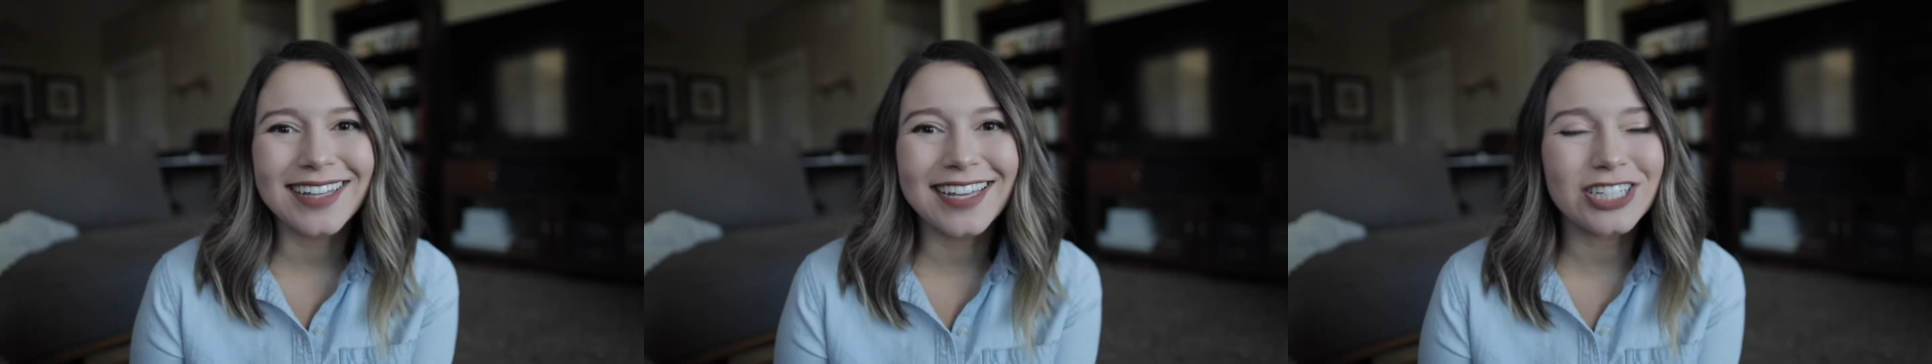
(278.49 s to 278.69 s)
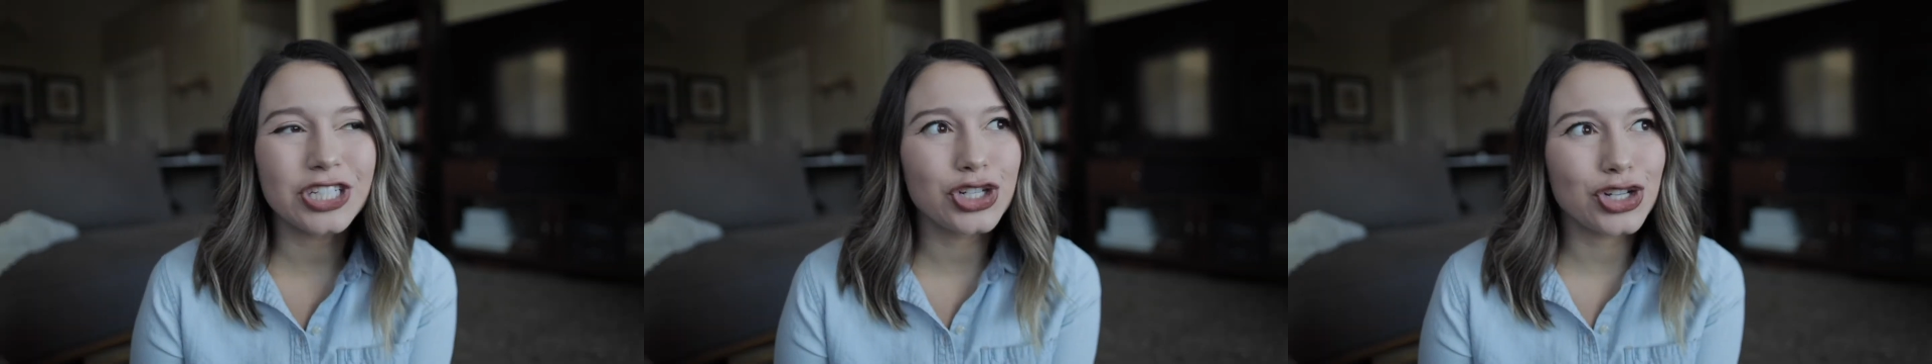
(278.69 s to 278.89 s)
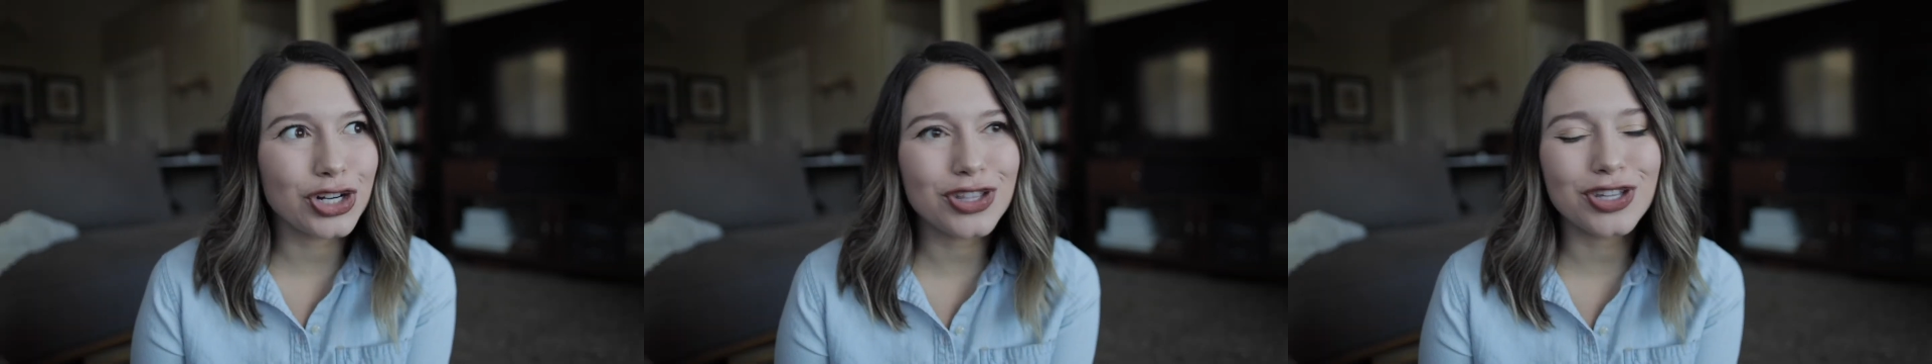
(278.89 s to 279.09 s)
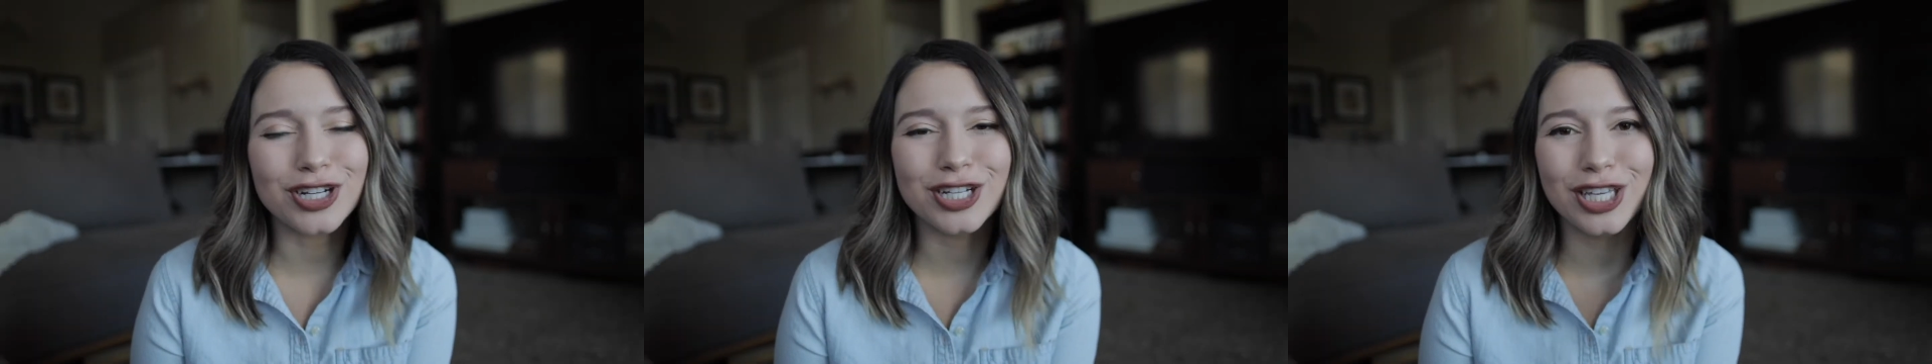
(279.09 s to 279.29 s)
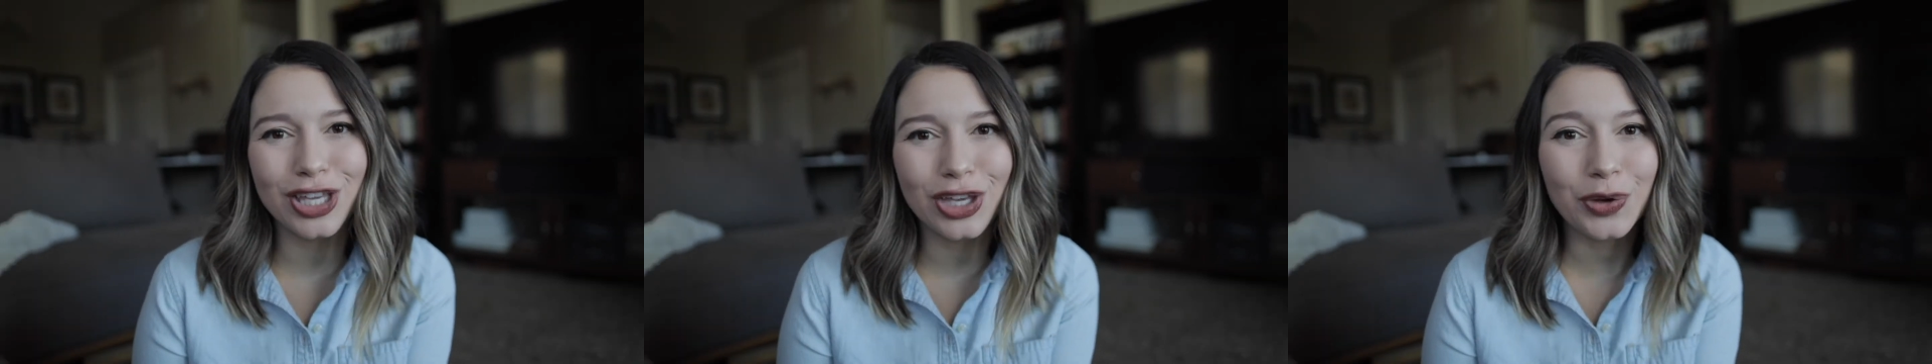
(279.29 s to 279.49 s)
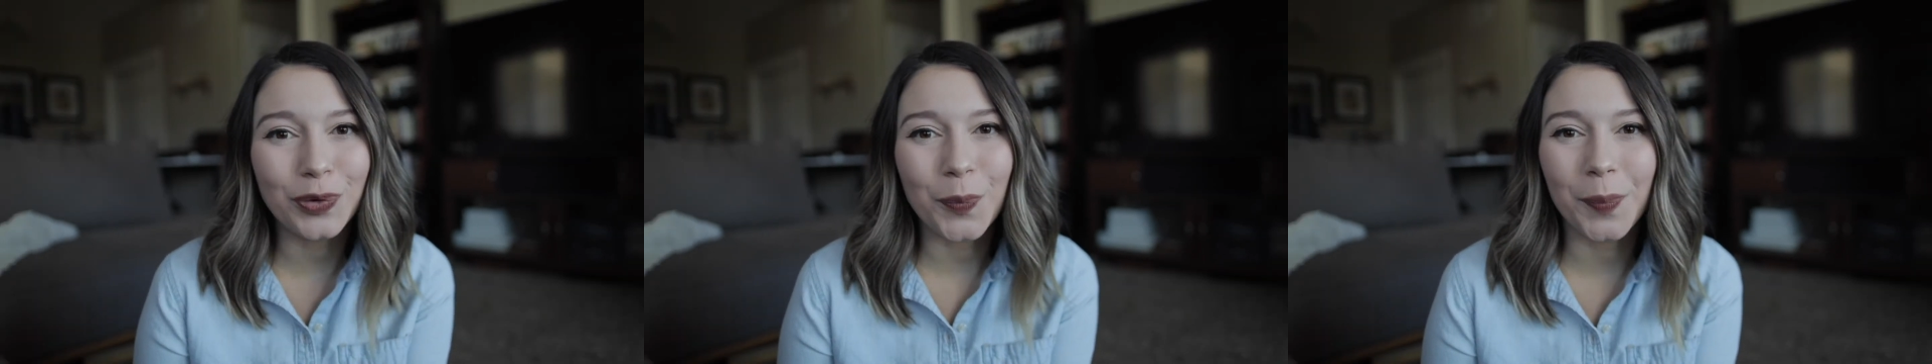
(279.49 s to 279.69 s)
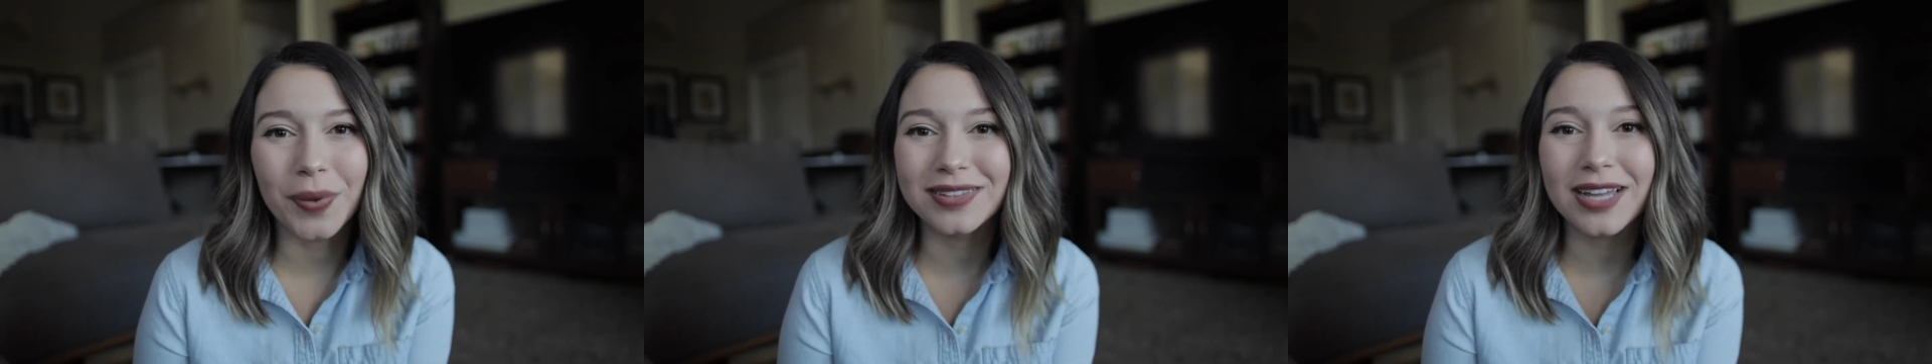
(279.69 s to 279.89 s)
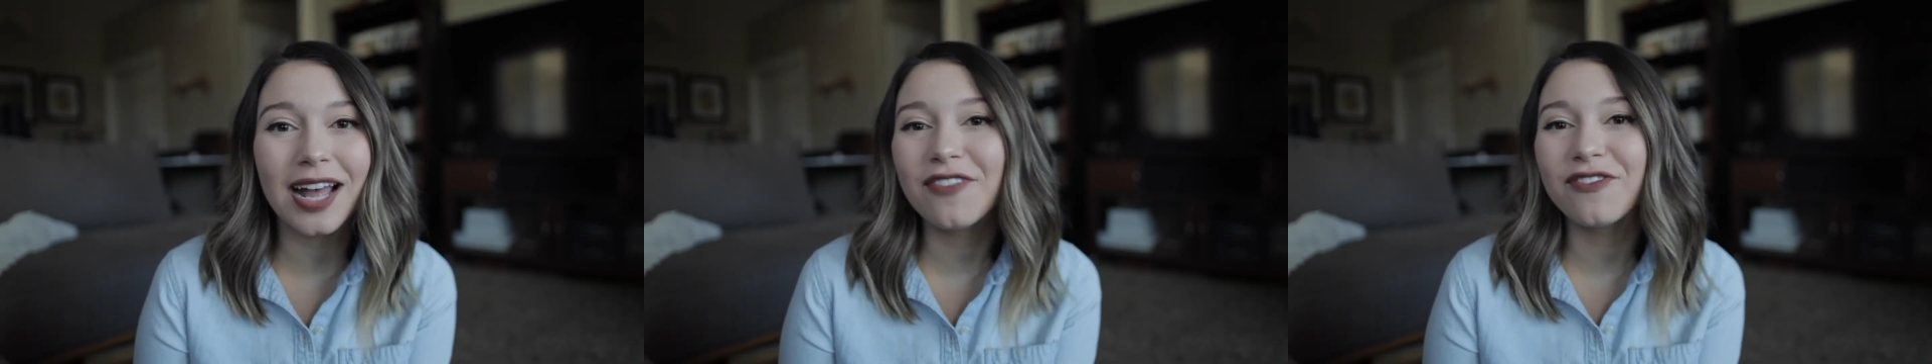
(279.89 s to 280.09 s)
Like, sure, they're cute,
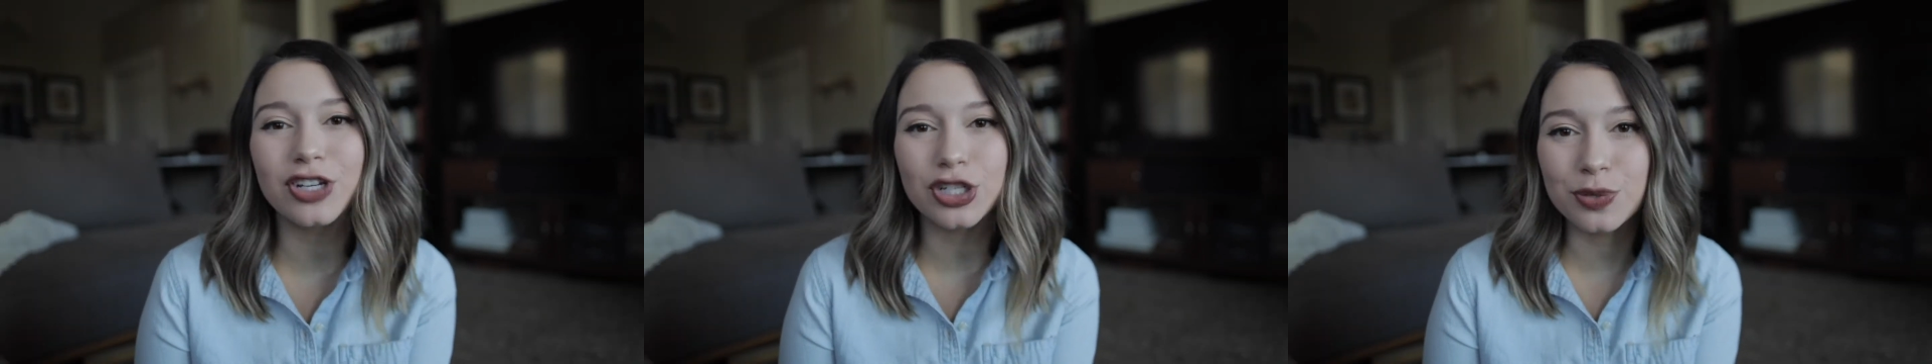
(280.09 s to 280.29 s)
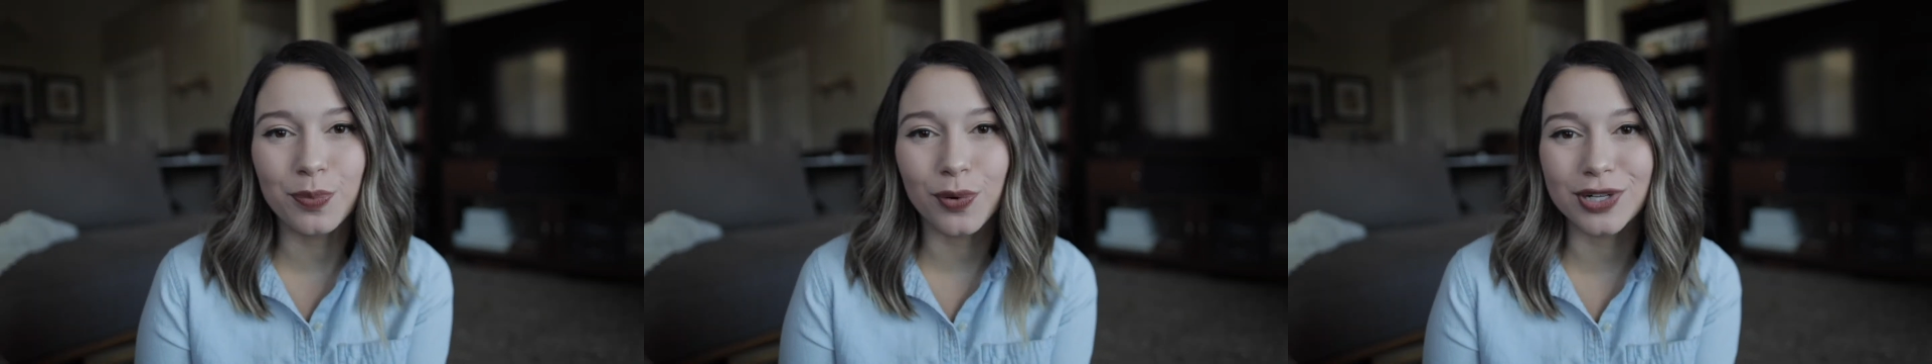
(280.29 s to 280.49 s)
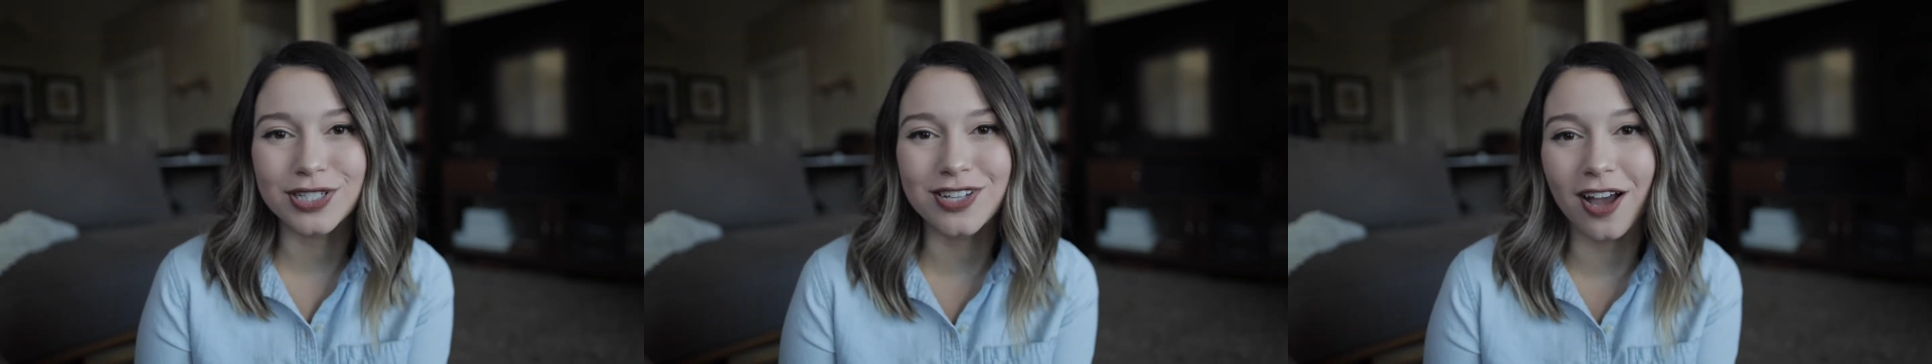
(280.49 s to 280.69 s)
but that vision board's